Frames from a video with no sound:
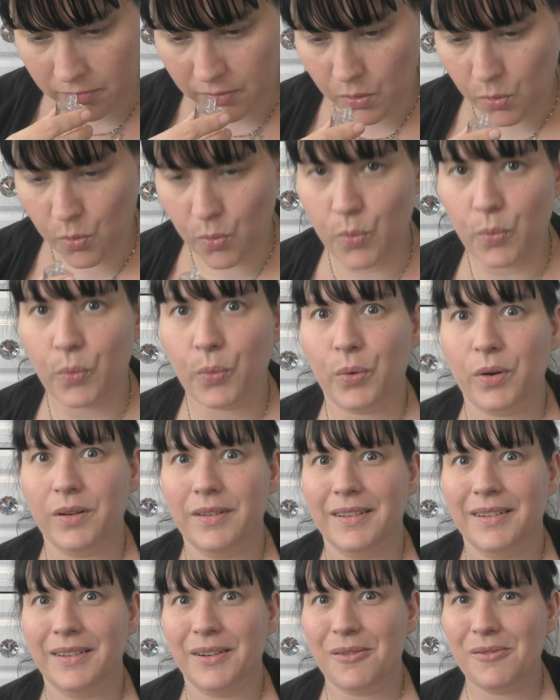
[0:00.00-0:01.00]
Oh,
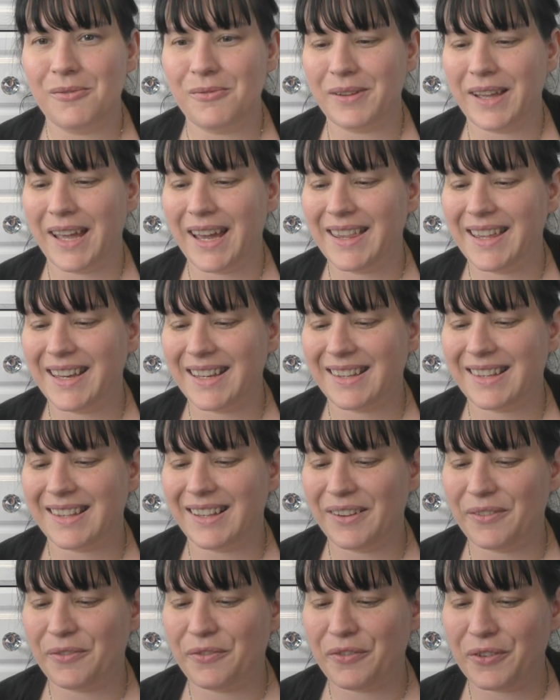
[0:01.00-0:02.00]
oh yeah, that's
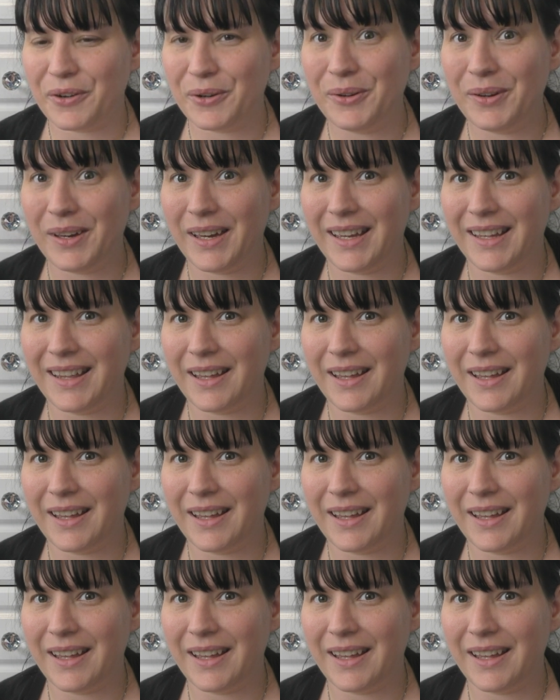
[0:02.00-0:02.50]
like fruity.